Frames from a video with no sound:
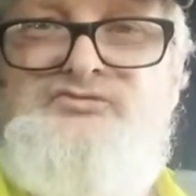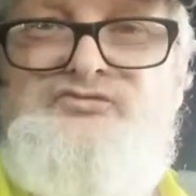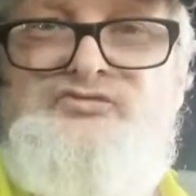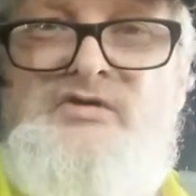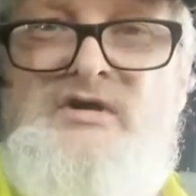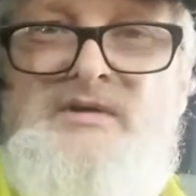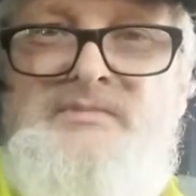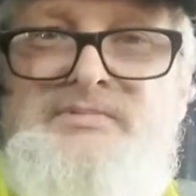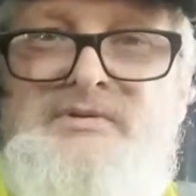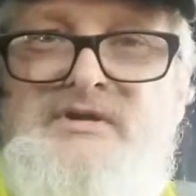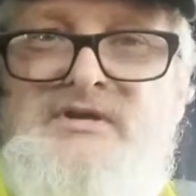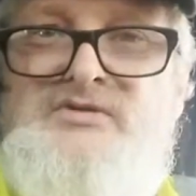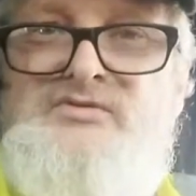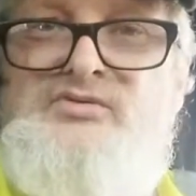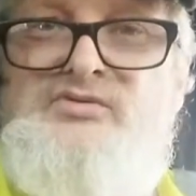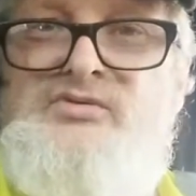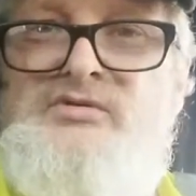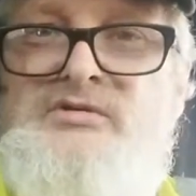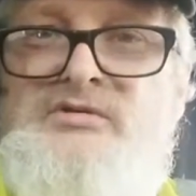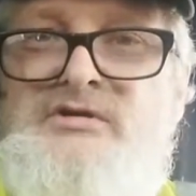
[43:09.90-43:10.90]
Drop a
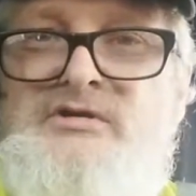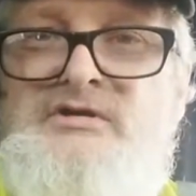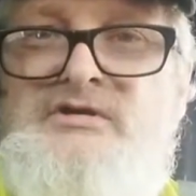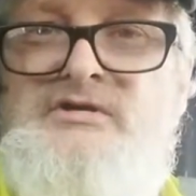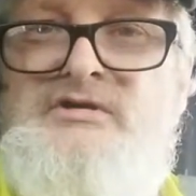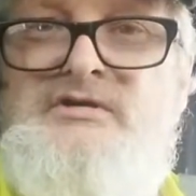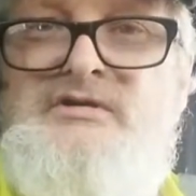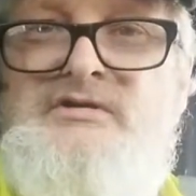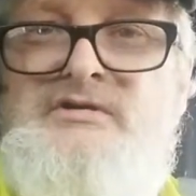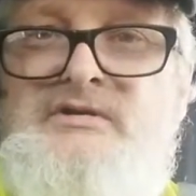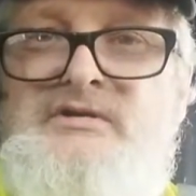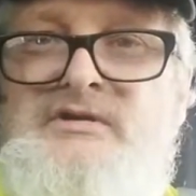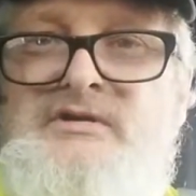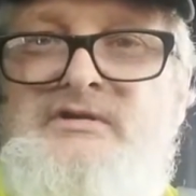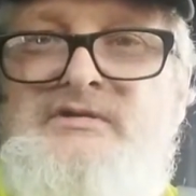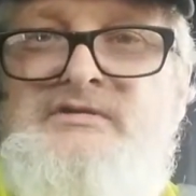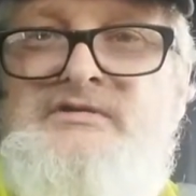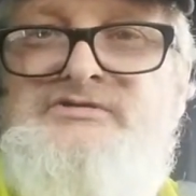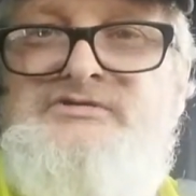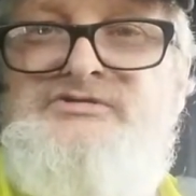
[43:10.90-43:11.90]
quarter
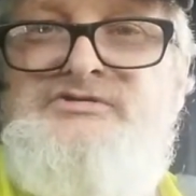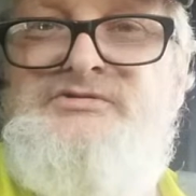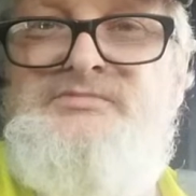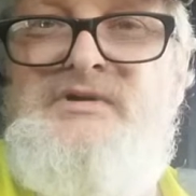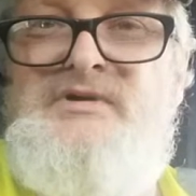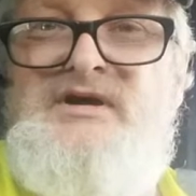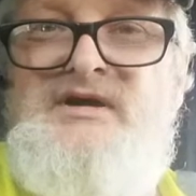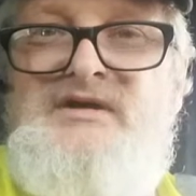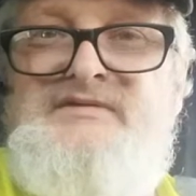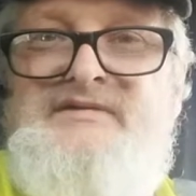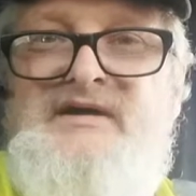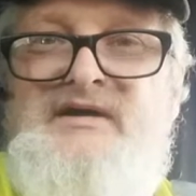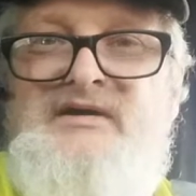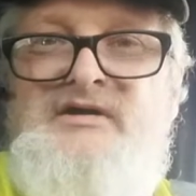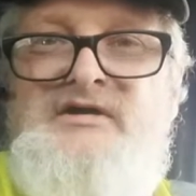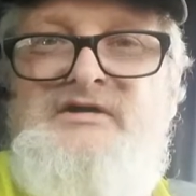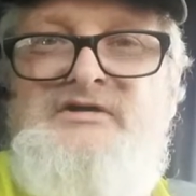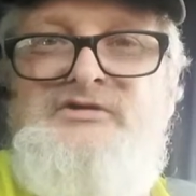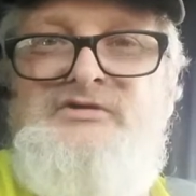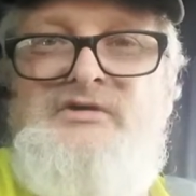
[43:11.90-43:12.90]
in the jukebox. How
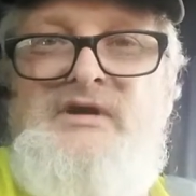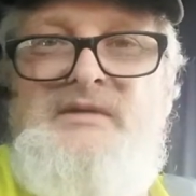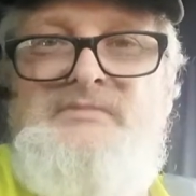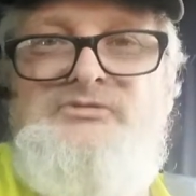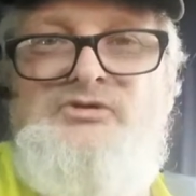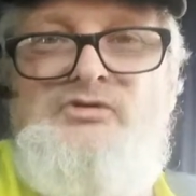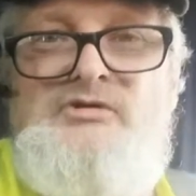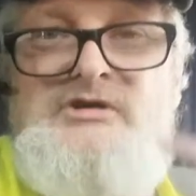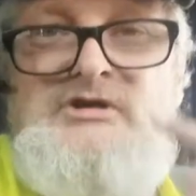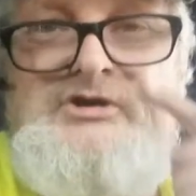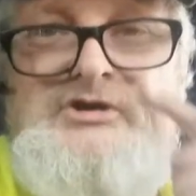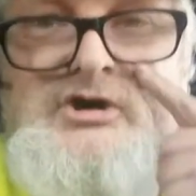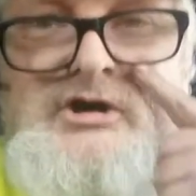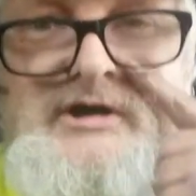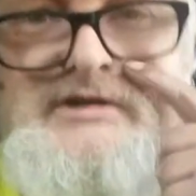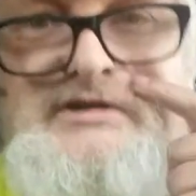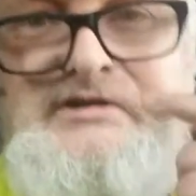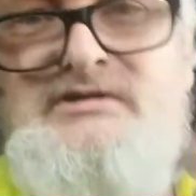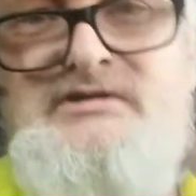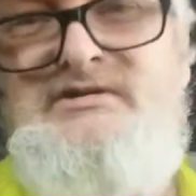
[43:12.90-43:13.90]
are you? I'm doing
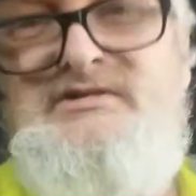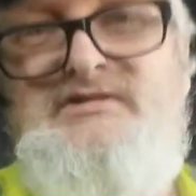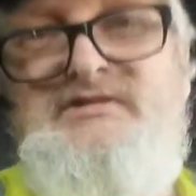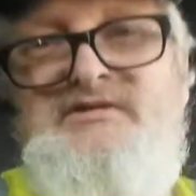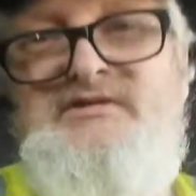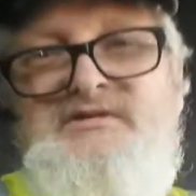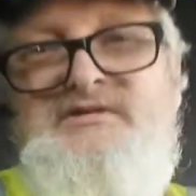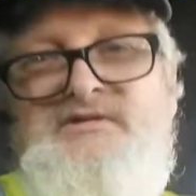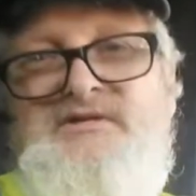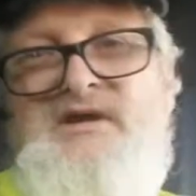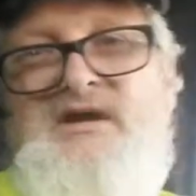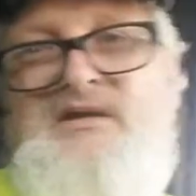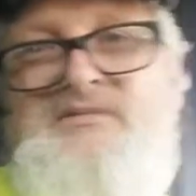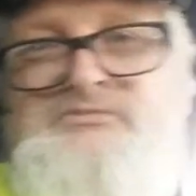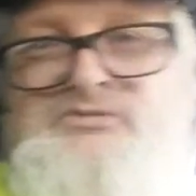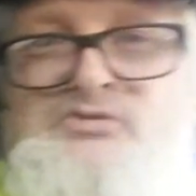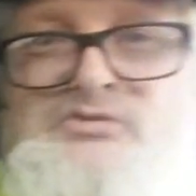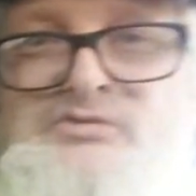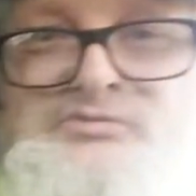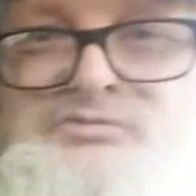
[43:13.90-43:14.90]
good. I'm
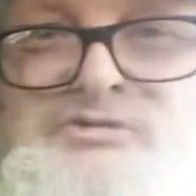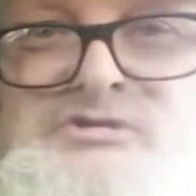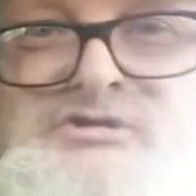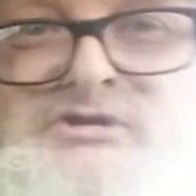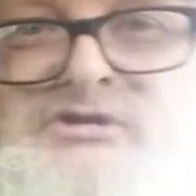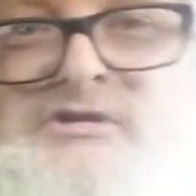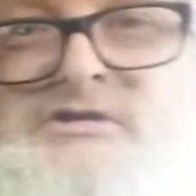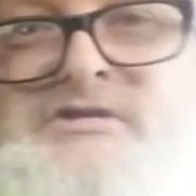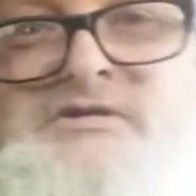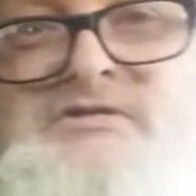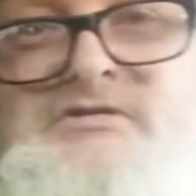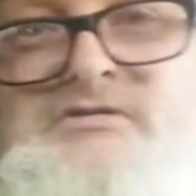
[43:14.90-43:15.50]
doing real good.